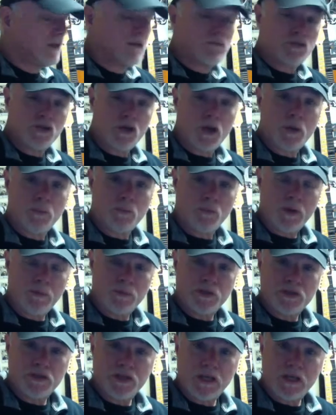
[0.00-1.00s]
sharp
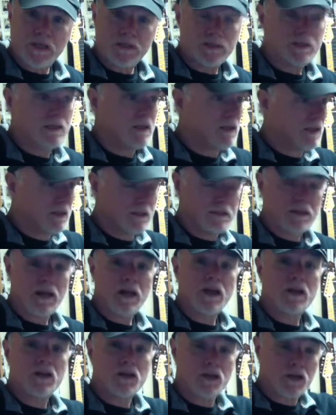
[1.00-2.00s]
represents an
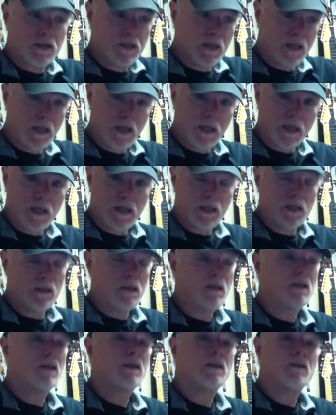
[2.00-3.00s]
entire
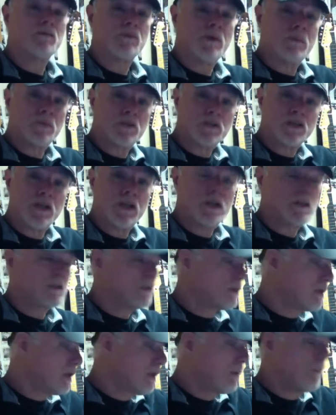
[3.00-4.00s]
key, it
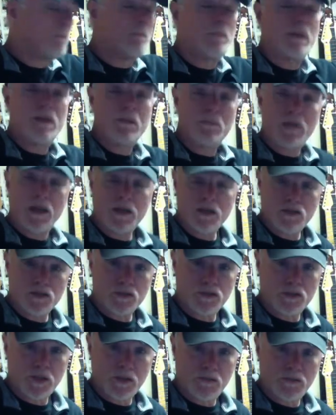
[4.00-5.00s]
represents B major
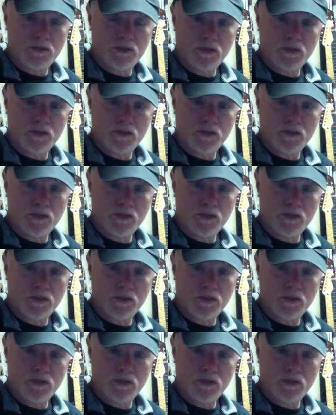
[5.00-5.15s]
7th